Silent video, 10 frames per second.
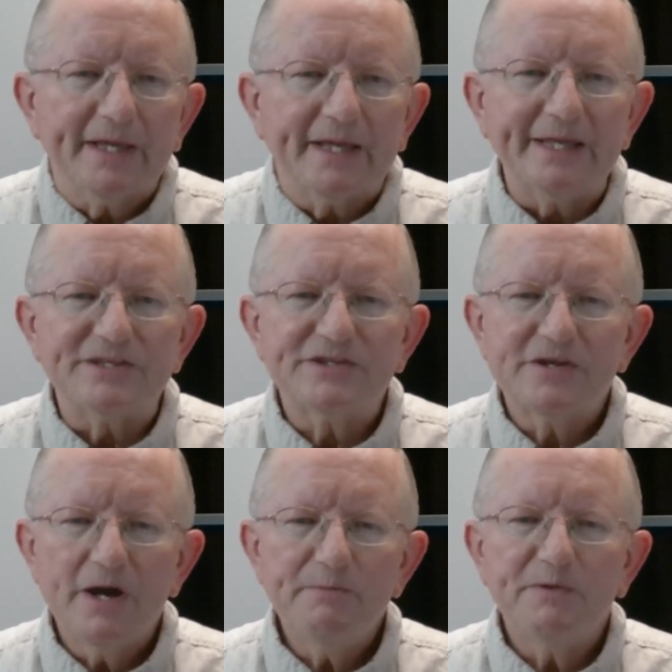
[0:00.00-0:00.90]
It's
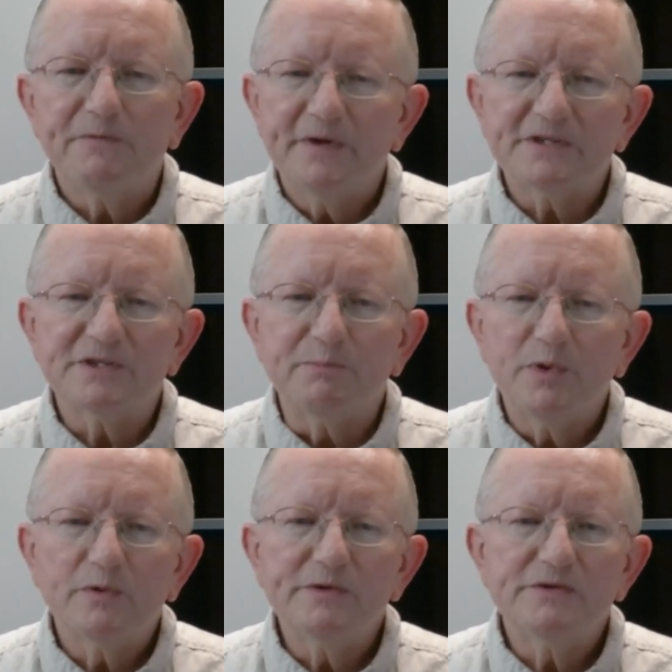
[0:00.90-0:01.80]
time to fix the
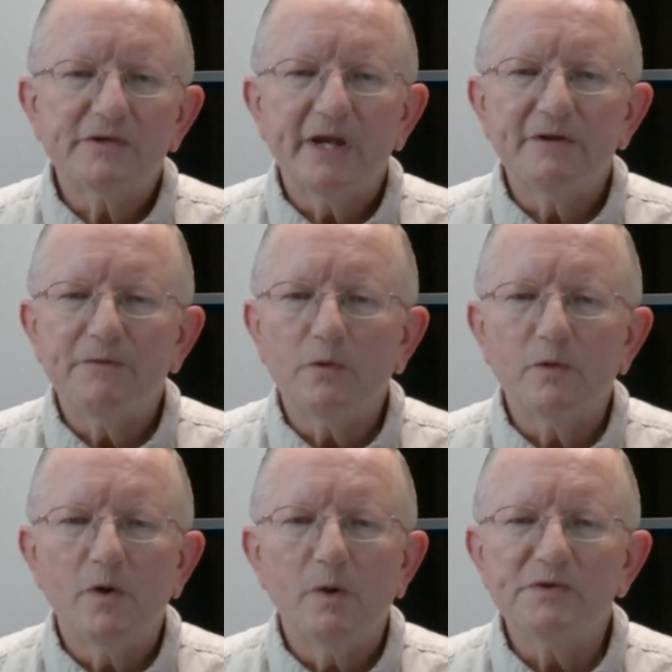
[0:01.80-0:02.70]
broken state of
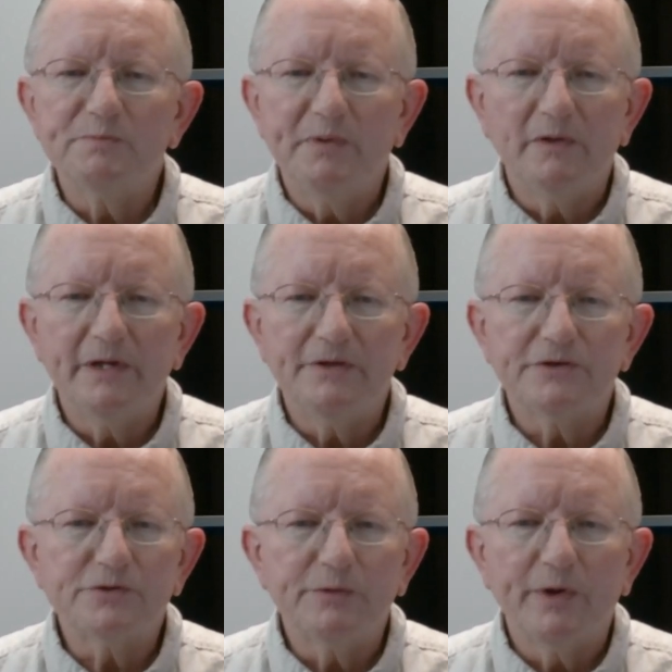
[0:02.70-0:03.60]
Oklahoma's building
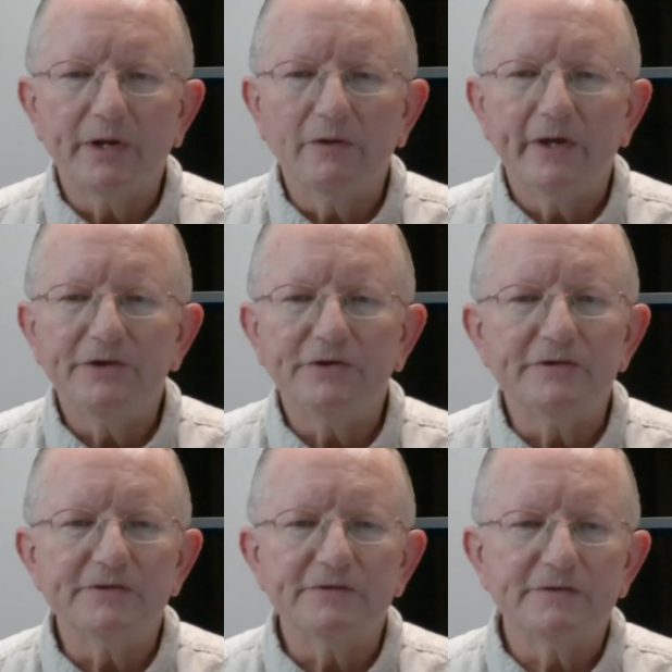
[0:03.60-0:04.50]
industry
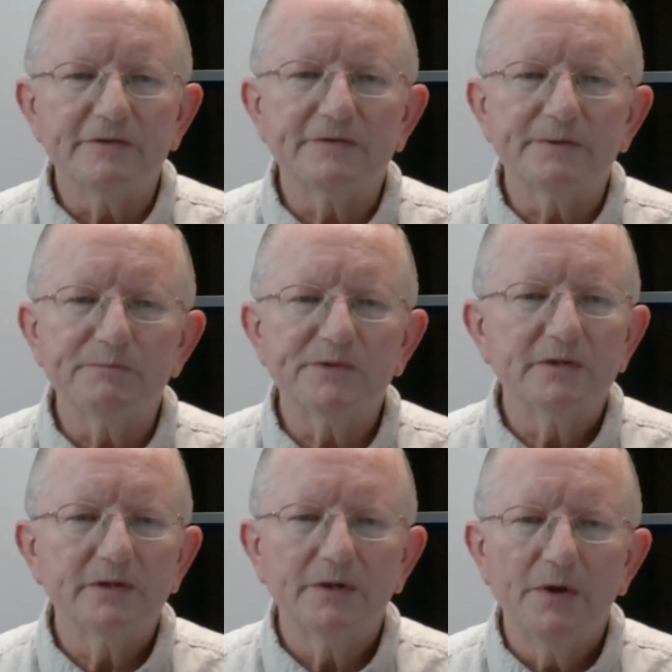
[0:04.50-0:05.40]
regulations and systems.
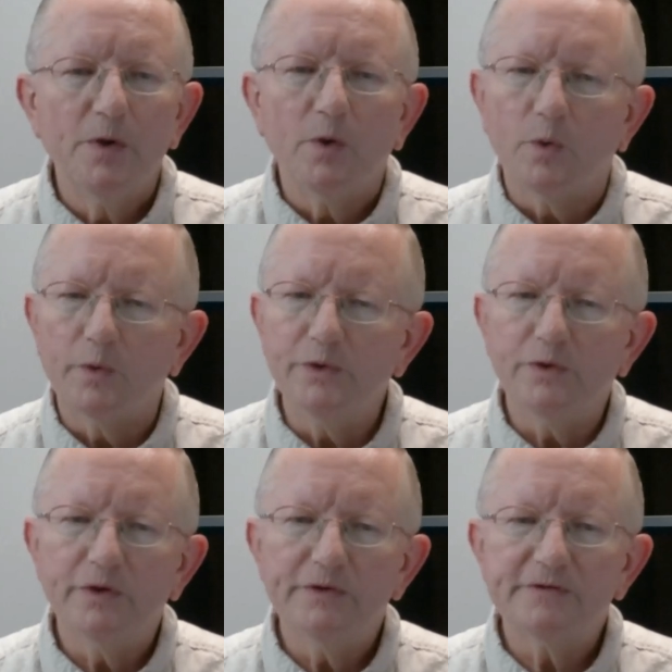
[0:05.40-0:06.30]
Or you
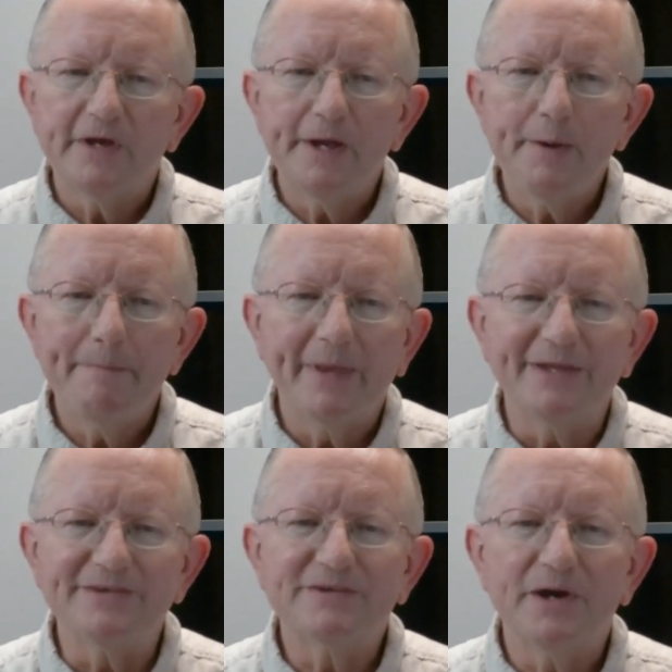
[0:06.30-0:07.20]
could say,
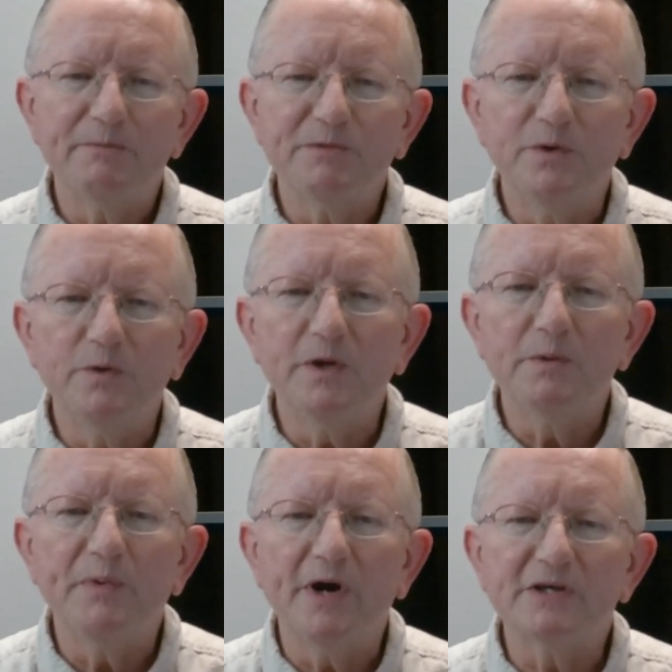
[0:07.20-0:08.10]
it's time to do the
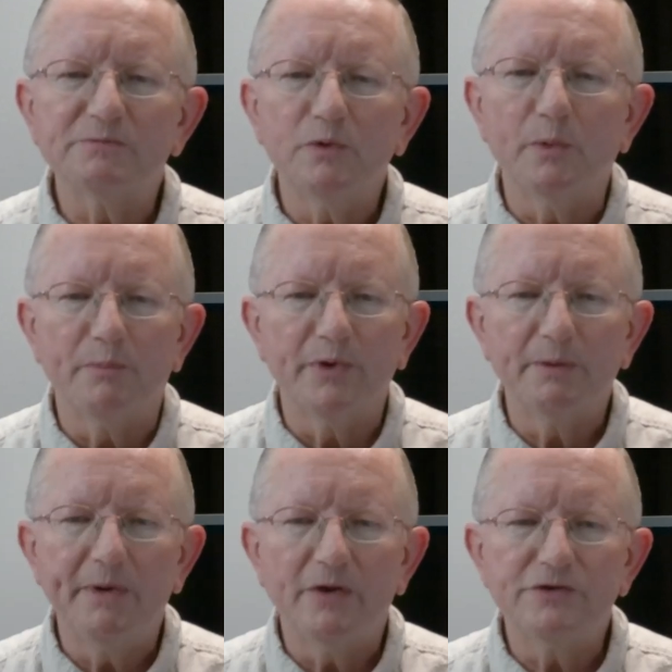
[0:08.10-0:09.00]
impossible and bring
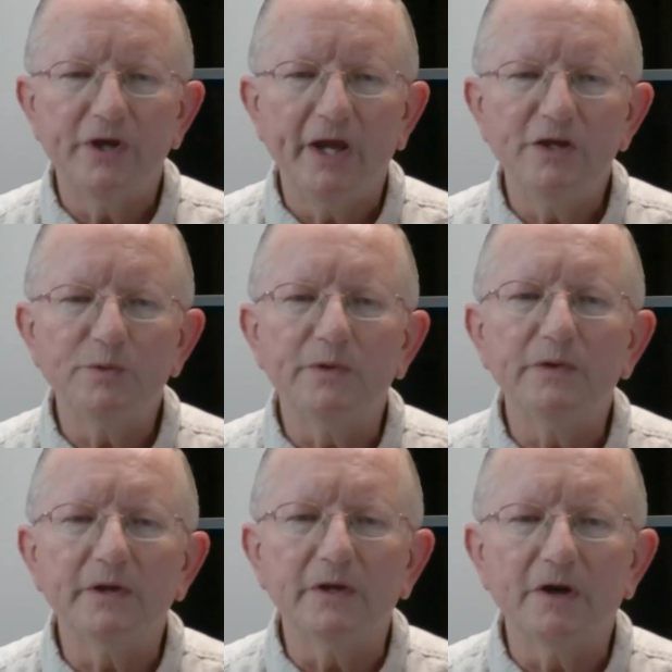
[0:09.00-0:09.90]
about change
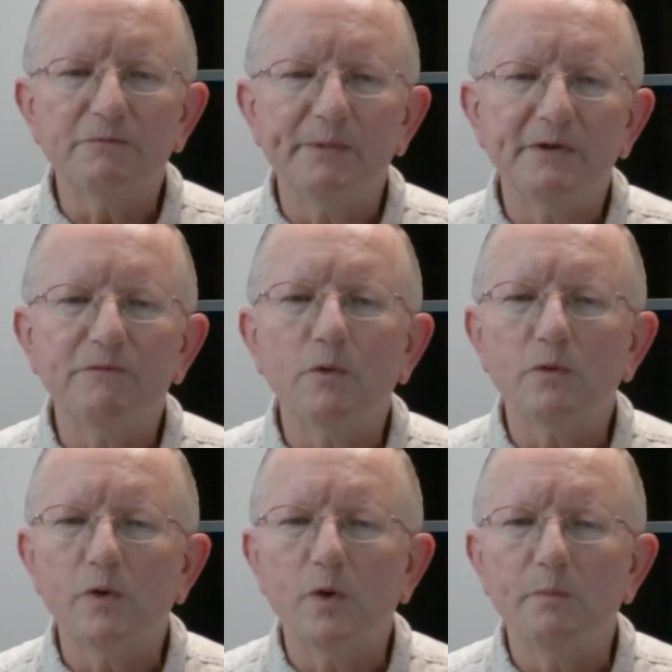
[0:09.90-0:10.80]
within the government of
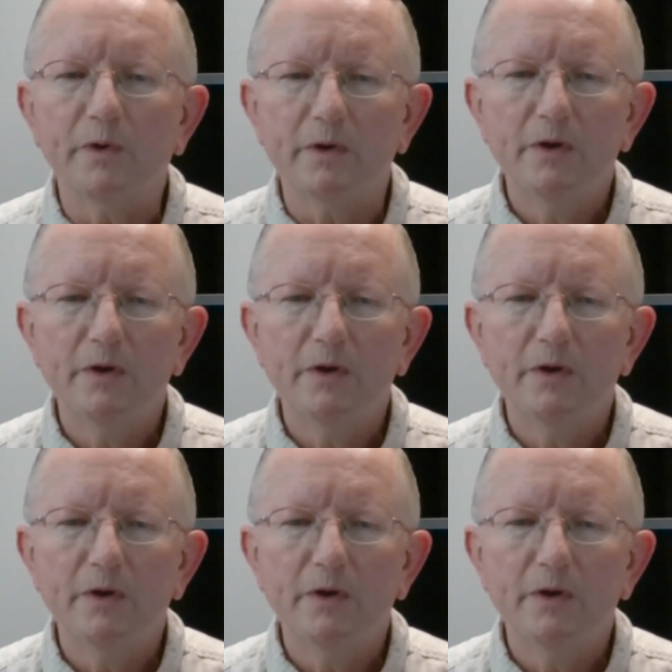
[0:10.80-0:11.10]
Oklahoma.